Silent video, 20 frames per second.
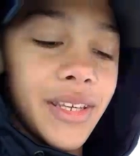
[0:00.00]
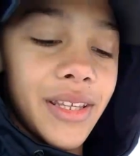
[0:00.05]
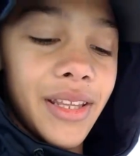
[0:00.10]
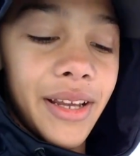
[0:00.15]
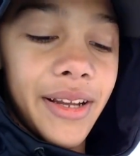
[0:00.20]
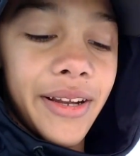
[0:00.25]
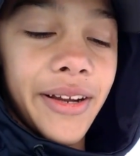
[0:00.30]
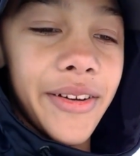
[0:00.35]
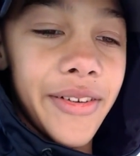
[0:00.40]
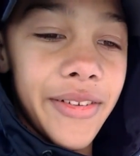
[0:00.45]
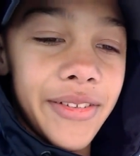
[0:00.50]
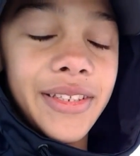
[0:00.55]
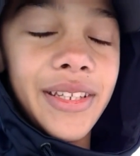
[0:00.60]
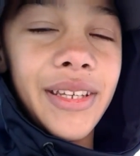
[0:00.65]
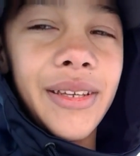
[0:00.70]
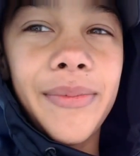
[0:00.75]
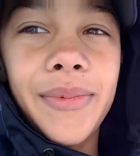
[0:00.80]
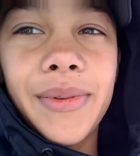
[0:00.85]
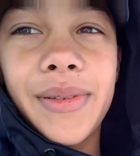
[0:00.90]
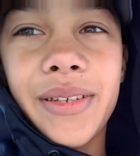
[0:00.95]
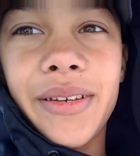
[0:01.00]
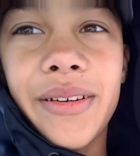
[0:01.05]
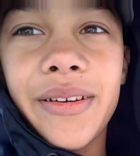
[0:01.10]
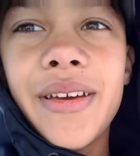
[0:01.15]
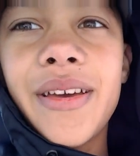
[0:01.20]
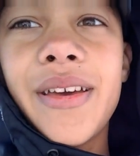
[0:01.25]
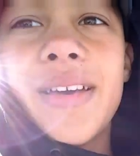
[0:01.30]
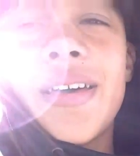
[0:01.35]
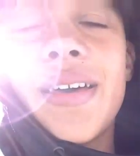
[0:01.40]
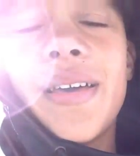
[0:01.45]
and like I always say, peace out.
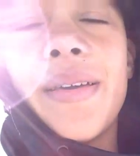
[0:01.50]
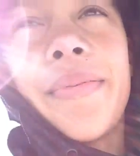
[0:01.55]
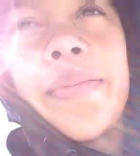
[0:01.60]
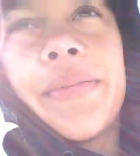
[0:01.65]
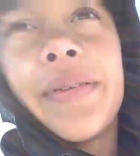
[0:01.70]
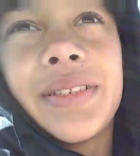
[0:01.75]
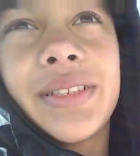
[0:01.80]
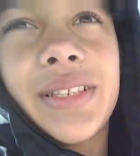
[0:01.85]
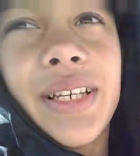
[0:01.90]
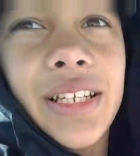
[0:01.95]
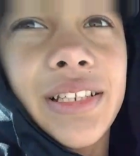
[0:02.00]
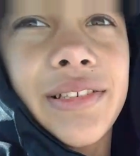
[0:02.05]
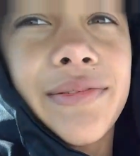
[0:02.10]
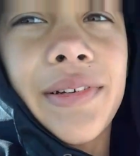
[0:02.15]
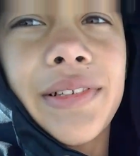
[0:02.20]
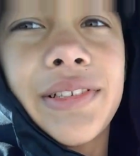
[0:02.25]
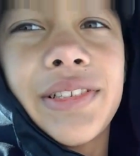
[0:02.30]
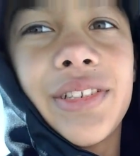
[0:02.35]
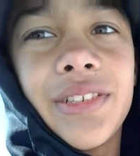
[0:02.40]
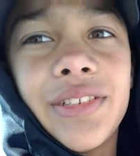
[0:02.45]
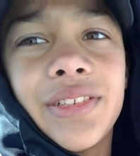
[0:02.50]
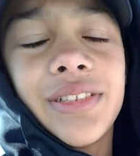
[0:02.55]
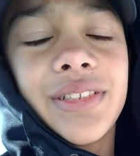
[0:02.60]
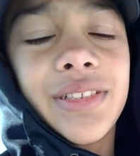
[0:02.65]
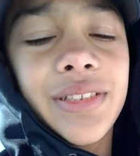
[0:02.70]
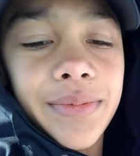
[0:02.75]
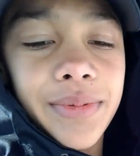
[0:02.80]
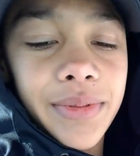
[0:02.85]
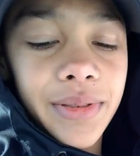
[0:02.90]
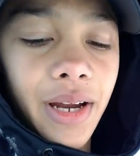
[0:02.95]
And please, guys, make sure you
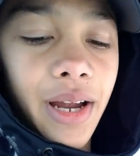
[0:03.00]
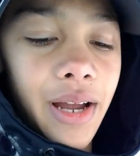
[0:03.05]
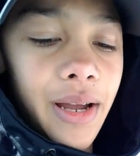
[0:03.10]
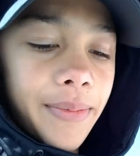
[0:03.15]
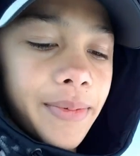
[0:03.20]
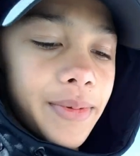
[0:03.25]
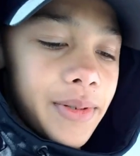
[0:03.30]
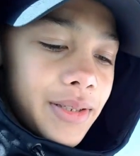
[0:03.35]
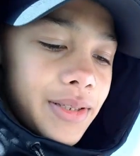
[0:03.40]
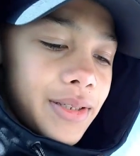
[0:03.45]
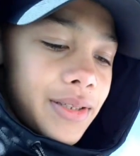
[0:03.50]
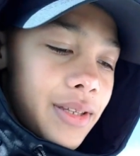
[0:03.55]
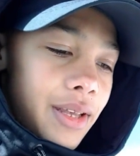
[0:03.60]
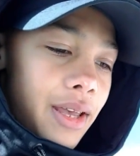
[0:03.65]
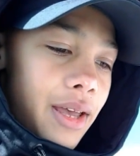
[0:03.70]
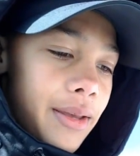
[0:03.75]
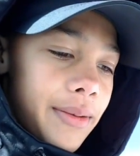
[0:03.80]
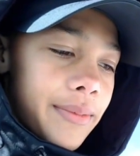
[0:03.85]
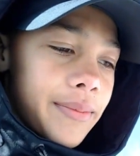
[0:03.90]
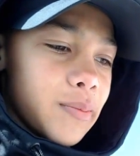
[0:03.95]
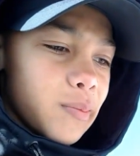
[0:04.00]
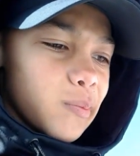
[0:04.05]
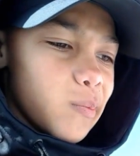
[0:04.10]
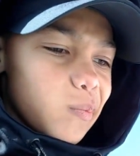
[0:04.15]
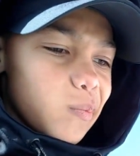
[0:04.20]
subscribe, because, like,